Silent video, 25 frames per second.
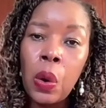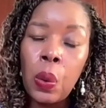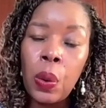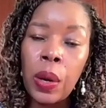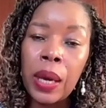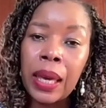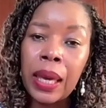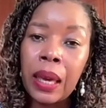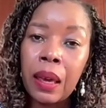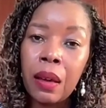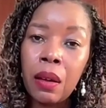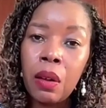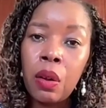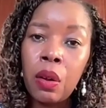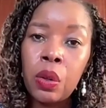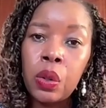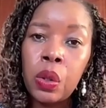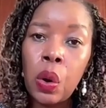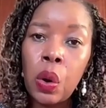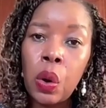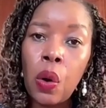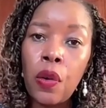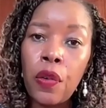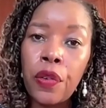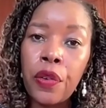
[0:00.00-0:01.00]
were
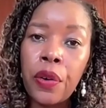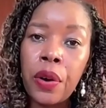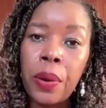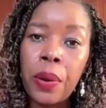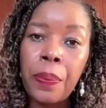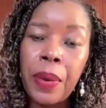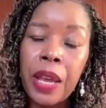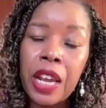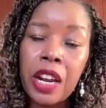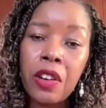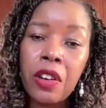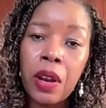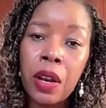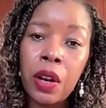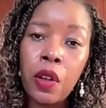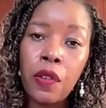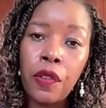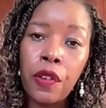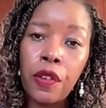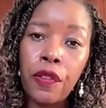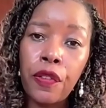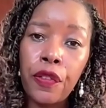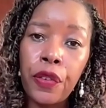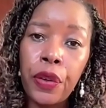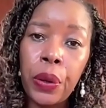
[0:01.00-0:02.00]
killed over a period
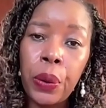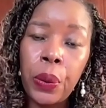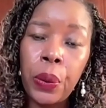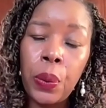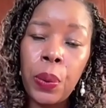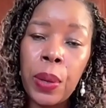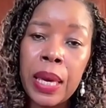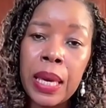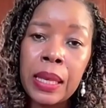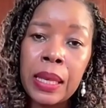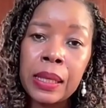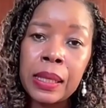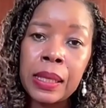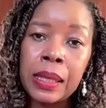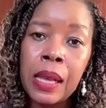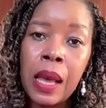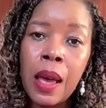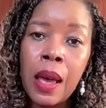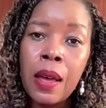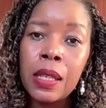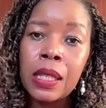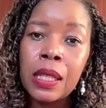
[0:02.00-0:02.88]
of a few weeks